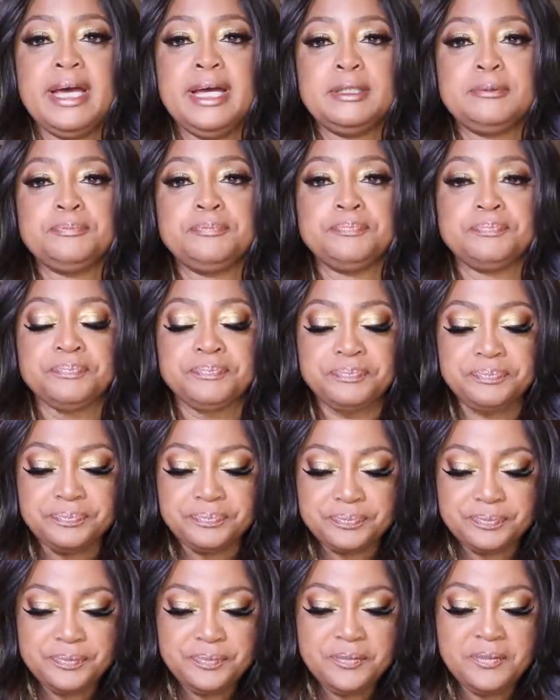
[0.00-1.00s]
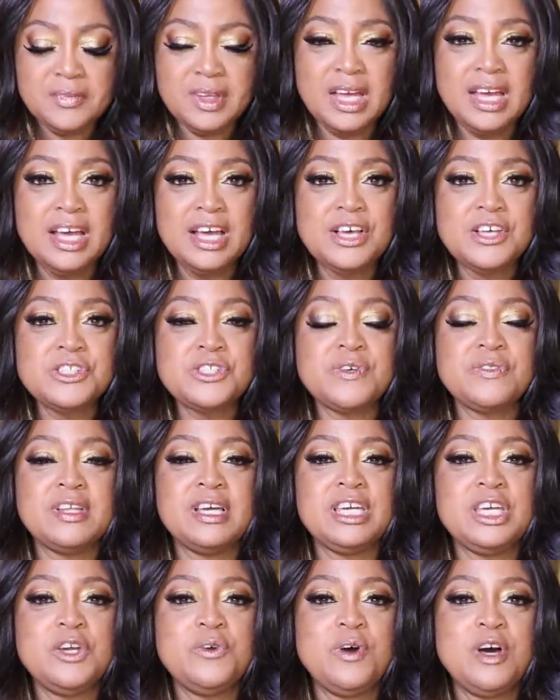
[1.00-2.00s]
back. So
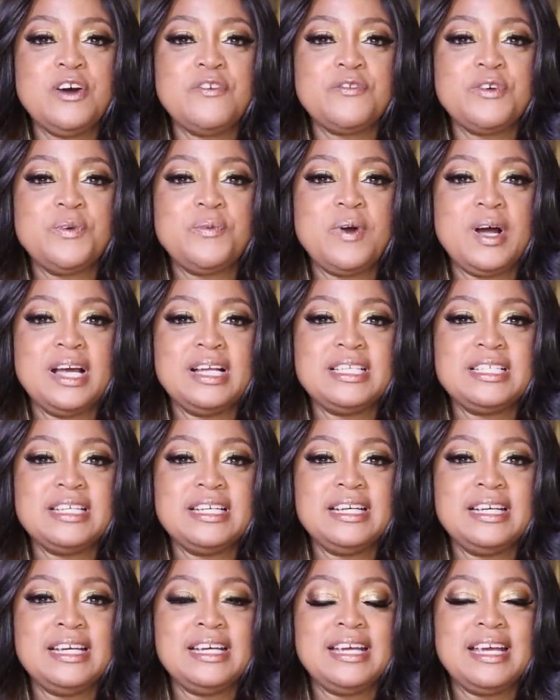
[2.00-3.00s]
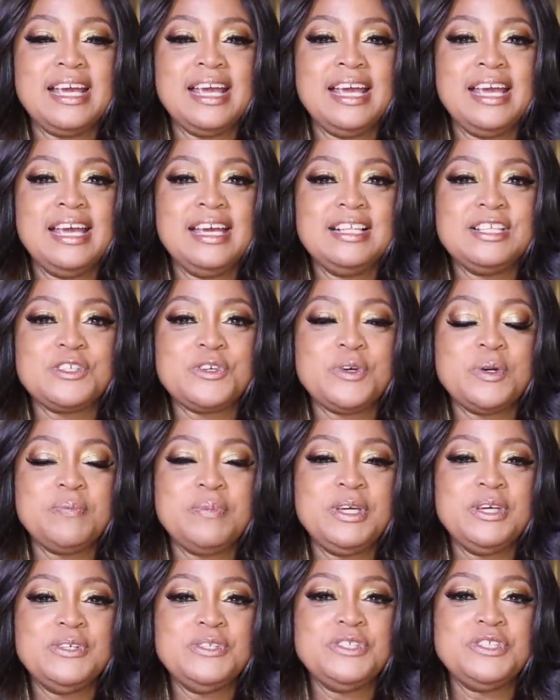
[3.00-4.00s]
thank you all for watching, and
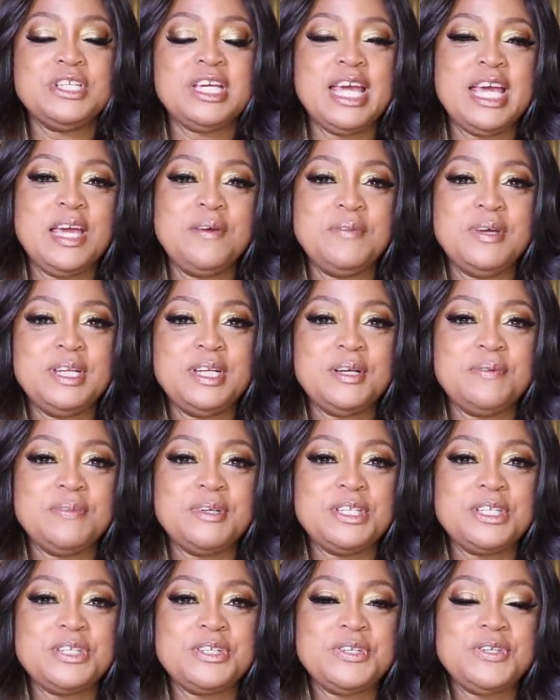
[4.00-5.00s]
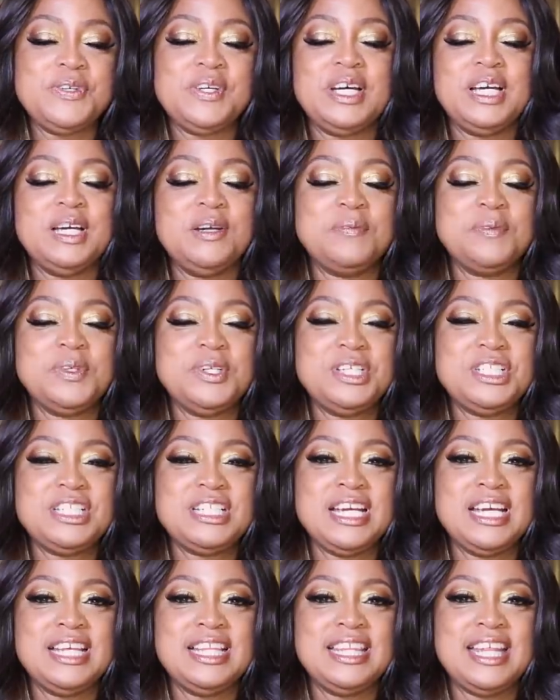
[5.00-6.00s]
Scorpios, you came in number 2. I
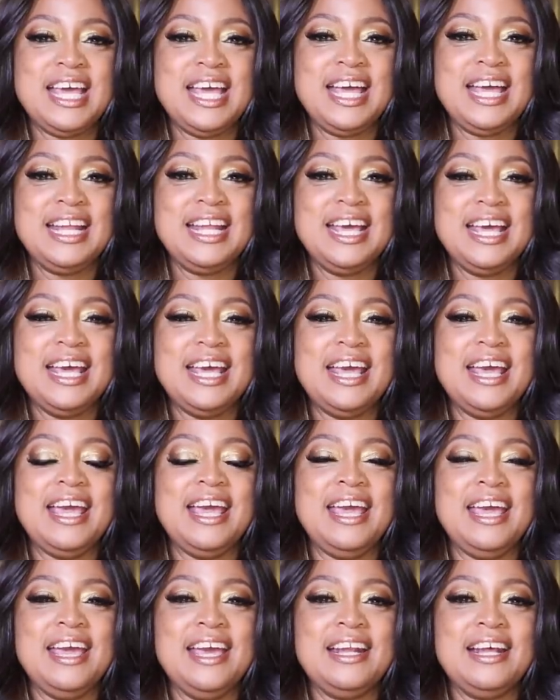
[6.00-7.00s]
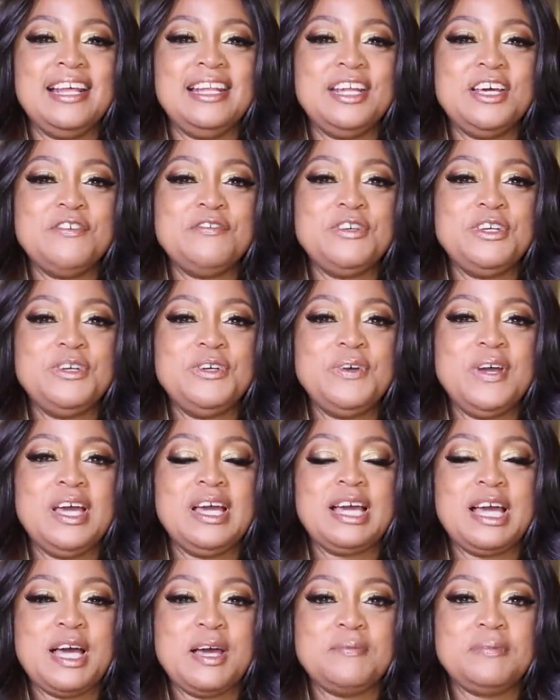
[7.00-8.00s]
appreciate that, and I love you,
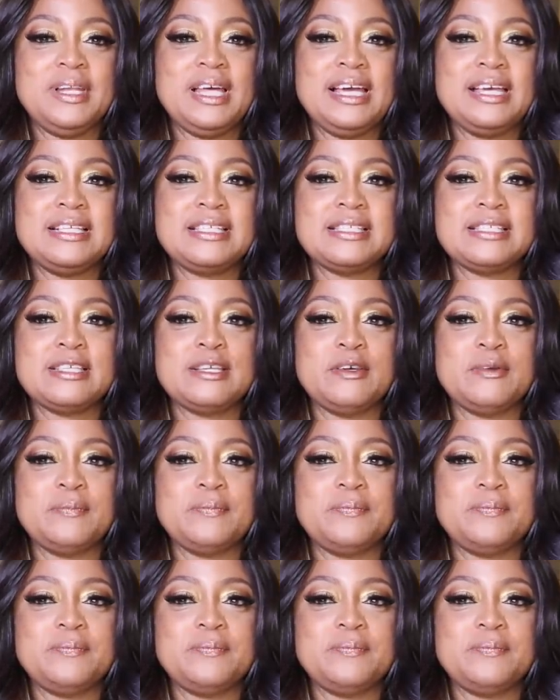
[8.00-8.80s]
and God bless.